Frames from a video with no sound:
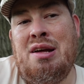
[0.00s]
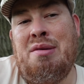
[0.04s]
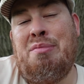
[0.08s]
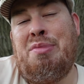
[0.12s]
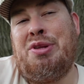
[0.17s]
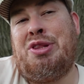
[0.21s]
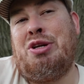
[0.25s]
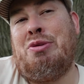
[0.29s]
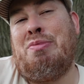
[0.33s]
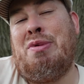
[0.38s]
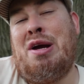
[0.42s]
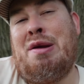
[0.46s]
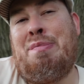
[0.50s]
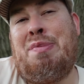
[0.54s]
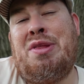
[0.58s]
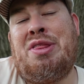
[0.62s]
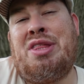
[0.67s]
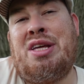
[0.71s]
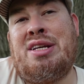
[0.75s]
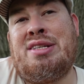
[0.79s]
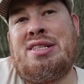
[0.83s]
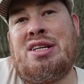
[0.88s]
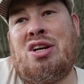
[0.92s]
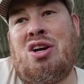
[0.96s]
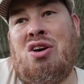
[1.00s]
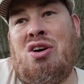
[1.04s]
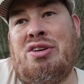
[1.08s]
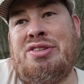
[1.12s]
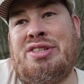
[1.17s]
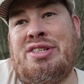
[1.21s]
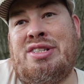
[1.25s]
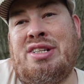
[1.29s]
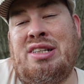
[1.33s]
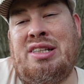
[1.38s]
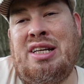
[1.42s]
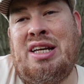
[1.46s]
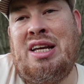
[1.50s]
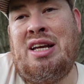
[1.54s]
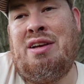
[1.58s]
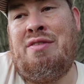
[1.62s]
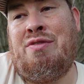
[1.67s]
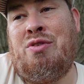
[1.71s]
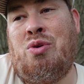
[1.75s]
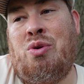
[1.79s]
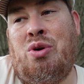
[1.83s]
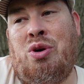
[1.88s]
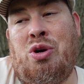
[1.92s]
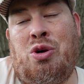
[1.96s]
but there might be things that cause it to
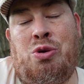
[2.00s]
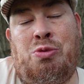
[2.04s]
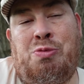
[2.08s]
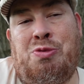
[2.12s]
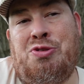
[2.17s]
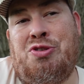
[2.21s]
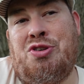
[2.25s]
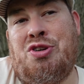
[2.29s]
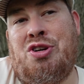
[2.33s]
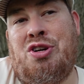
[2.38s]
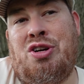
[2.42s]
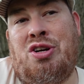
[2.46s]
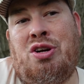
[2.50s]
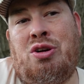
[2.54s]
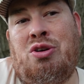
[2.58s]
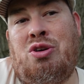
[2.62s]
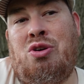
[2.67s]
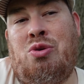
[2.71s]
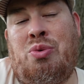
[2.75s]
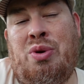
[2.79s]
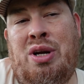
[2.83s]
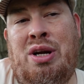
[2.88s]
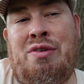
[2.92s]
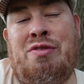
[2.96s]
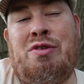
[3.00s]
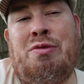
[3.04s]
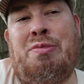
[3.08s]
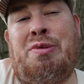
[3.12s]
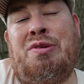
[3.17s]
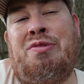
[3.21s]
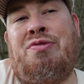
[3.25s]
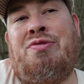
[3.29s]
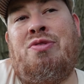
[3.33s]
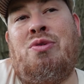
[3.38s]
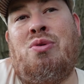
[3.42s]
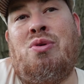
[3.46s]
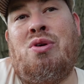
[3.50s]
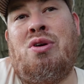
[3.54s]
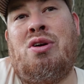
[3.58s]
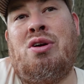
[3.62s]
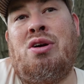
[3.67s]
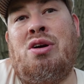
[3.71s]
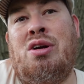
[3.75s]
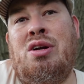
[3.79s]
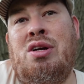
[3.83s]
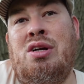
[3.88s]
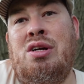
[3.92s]
leave or go berserk or go whatever, but for